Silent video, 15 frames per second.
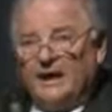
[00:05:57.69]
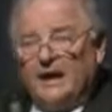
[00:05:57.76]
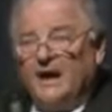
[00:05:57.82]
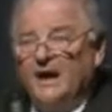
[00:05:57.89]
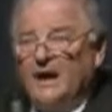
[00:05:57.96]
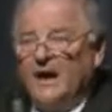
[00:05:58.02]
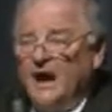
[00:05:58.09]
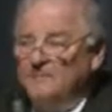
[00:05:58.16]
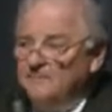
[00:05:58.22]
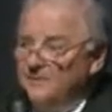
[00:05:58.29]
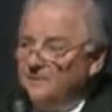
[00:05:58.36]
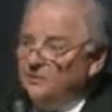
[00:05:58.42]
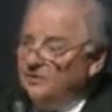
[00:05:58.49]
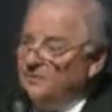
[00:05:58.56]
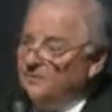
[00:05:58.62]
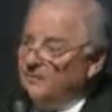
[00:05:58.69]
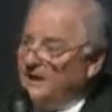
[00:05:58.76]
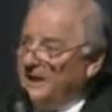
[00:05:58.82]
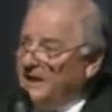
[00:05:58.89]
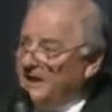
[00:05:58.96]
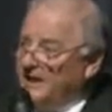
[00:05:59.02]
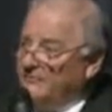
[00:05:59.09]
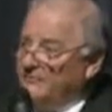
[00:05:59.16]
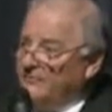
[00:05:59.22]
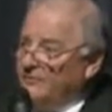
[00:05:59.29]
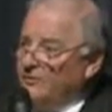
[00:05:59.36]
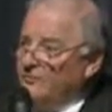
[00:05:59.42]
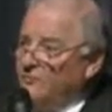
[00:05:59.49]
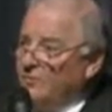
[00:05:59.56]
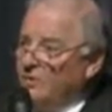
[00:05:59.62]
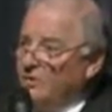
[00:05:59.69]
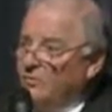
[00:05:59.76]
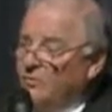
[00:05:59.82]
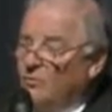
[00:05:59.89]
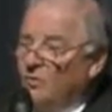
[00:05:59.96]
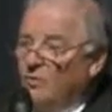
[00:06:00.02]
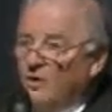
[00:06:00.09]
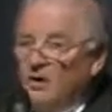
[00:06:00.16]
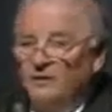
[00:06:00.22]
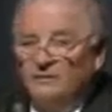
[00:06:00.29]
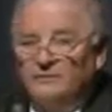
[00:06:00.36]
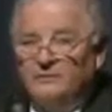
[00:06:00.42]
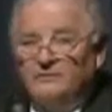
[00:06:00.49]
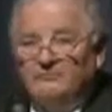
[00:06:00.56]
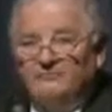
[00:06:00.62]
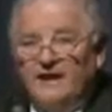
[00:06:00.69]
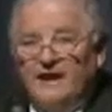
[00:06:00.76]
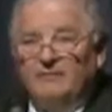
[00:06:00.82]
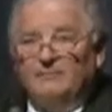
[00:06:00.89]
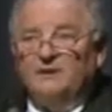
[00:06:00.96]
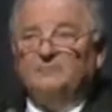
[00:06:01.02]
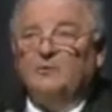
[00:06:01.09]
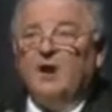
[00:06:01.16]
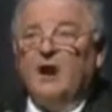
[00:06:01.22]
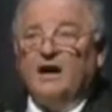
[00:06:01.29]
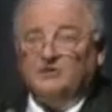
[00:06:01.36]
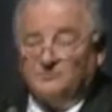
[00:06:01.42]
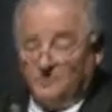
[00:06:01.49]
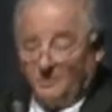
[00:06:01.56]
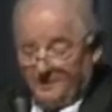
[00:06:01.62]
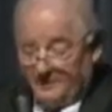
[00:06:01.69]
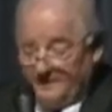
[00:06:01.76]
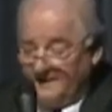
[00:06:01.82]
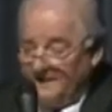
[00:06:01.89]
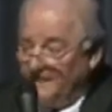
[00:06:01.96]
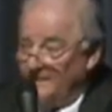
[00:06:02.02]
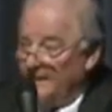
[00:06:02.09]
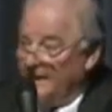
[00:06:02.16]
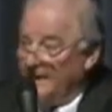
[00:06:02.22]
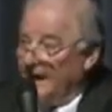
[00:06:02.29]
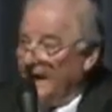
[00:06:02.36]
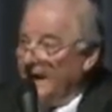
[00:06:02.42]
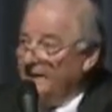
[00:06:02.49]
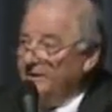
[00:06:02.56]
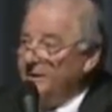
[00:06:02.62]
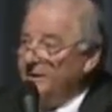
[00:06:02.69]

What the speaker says: Up until the beginning of the First World War, the family prospered, and